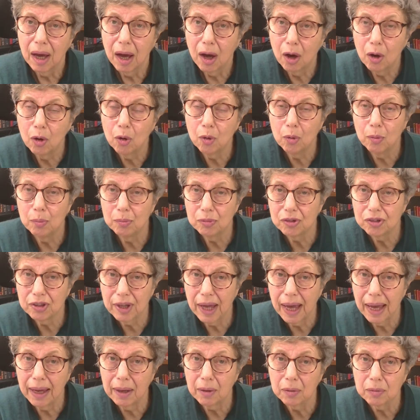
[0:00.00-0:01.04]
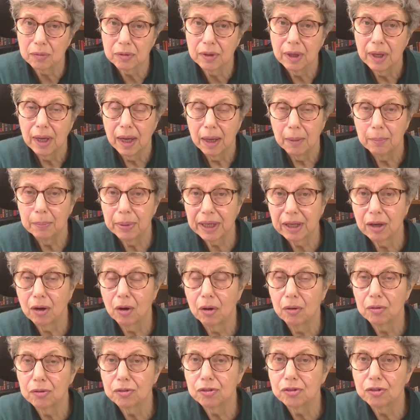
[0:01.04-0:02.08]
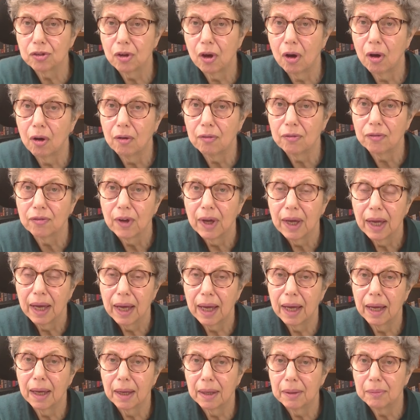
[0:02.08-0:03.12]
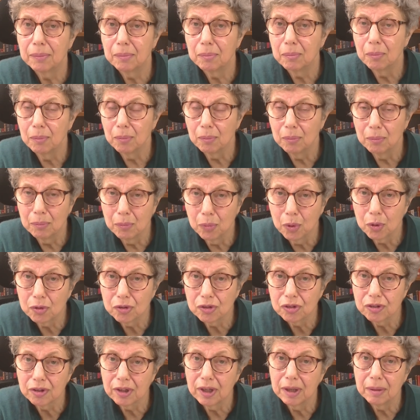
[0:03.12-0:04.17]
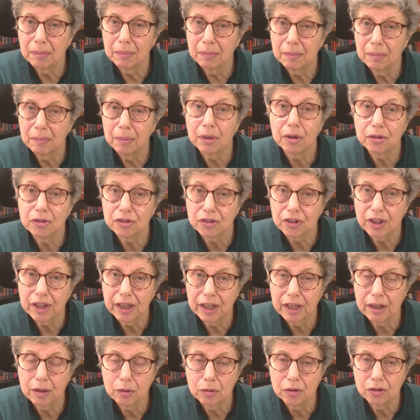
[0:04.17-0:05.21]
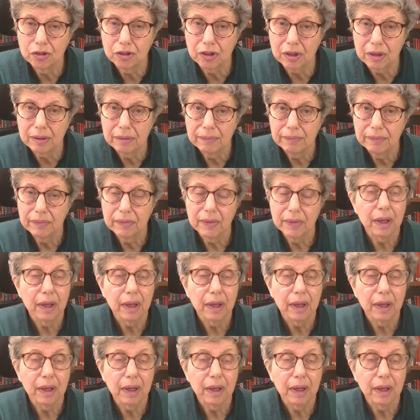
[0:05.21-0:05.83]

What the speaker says: hometown because of Muslim persecution.